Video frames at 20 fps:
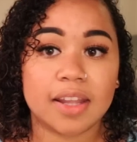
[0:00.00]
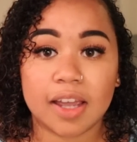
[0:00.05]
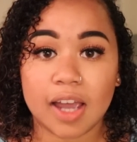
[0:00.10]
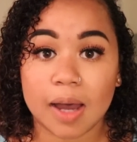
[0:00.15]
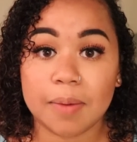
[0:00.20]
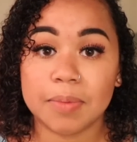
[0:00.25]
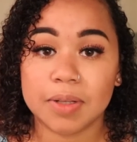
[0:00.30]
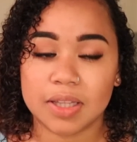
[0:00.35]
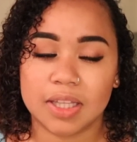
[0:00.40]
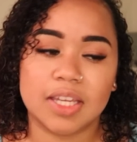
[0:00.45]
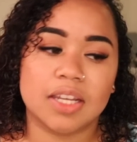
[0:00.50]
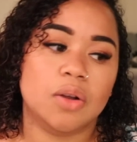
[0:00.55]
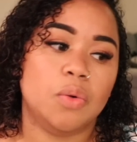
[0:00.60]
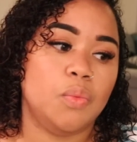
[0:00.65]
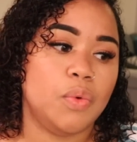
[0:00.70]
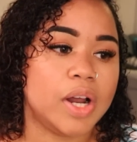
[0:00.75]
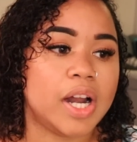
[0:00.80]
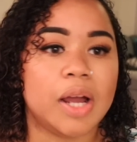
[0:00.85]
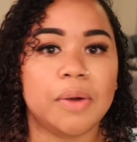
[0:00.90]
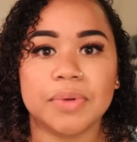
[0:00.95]
like I'm a lead
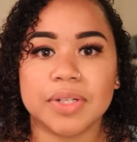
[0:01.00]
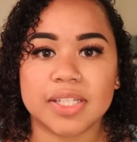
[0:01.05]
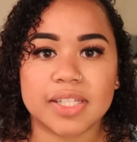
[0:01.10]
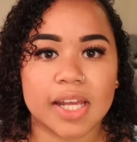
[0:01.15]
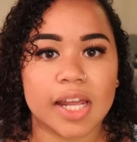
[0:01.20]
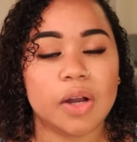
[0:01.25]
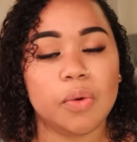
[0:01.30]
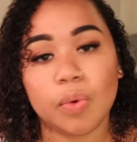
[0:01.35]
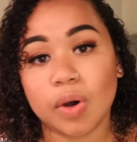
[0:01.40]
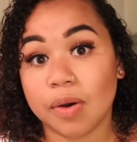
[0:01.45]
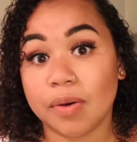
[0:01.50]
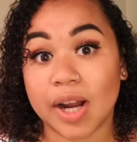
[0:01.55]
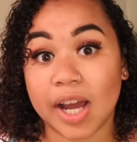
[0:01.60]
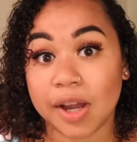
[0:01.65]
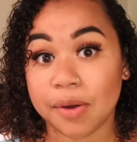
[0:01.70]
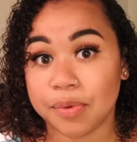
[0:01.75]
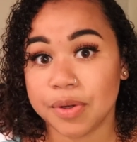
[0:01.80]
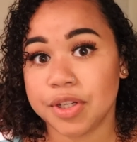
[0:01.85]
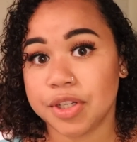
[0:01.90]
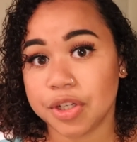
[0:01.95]
and what I would say and what
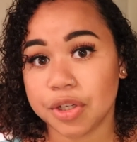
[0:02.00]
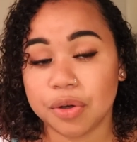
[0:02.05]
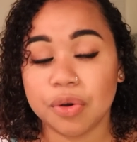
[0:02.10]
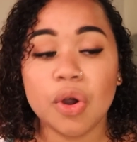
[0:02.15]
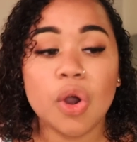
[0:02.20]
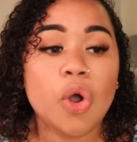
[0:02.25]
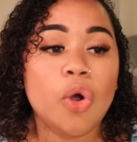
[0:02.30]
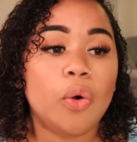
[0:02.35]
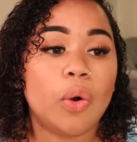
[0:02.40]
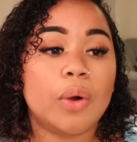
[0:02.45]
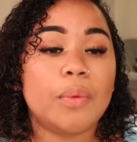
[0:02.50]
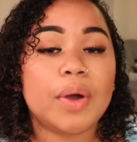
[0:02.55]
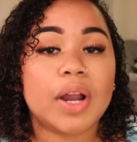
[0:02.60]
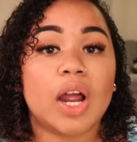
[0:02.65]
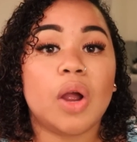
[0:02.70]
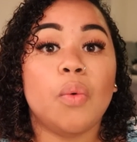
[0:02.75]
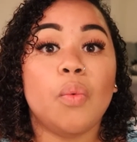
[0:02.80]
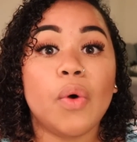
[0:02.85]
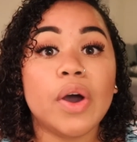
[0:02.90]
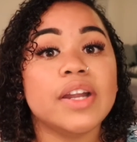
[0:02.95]
I would do, or what
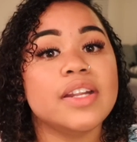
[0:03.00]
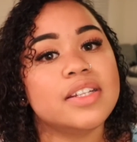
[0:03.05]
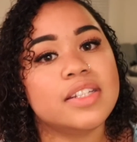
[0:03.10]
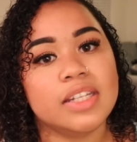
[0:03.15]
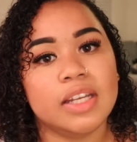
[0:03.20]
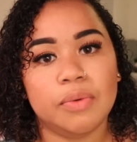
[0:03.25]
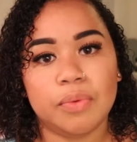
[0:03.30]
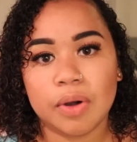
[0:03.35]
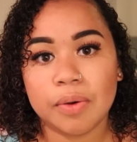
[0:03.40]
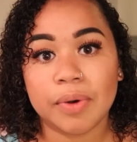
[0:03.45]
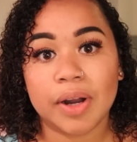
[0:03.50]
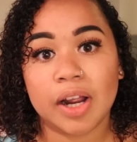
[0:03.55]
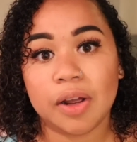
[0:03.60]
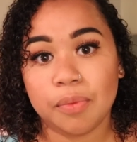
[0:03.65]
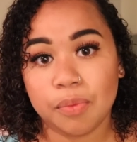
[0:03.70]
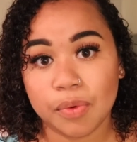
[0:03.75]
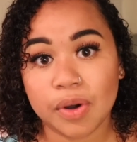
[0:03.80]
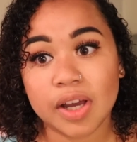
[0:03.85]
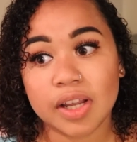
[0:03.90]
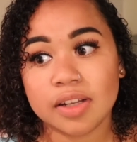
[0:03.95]
I want to see and what I
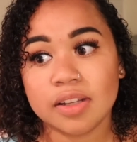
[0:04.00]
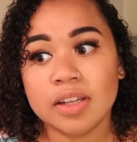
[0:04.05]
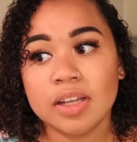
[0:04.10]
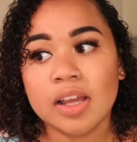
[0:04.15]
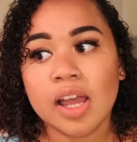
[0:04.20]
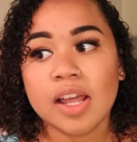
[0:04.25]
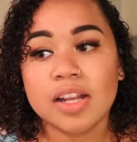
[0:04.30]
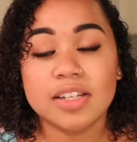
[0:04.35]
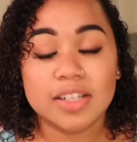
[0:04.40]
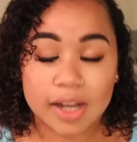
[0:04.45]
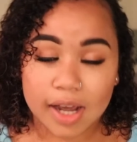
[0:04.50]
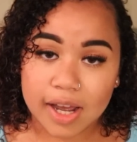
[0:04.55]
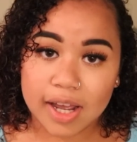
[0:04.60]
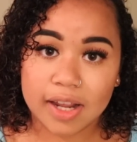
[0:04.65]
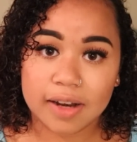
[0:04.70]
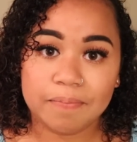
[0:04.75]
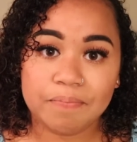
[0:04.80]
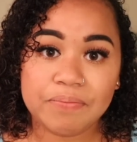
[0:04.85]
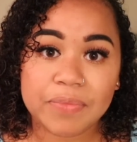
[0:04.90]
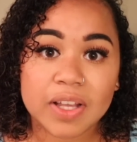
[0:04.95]
want
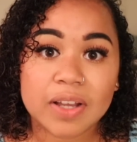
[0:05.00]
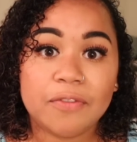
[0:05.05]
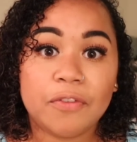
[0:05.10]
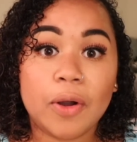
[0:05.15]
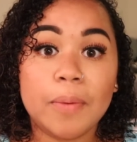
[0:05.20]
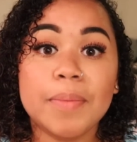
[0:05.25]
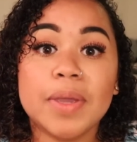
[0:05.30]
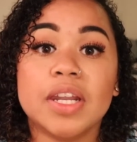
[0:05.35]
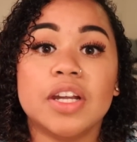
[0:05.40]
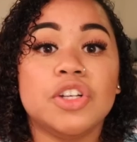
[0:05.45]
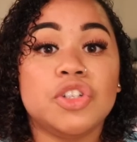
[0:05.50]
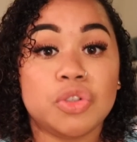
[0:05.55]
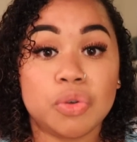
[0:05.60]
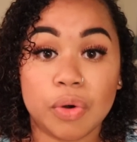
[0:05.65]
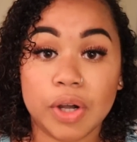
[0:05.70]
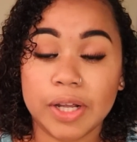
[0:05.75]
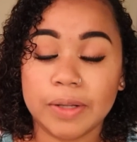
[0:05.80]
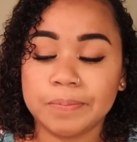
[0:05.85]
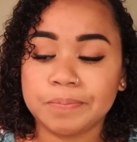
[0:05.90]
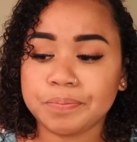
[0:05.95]
done for me to
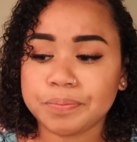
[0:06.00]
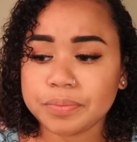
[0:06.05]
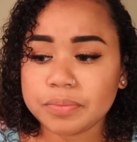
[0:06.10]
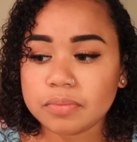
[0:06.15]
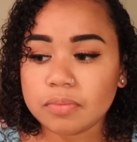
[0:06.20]
join.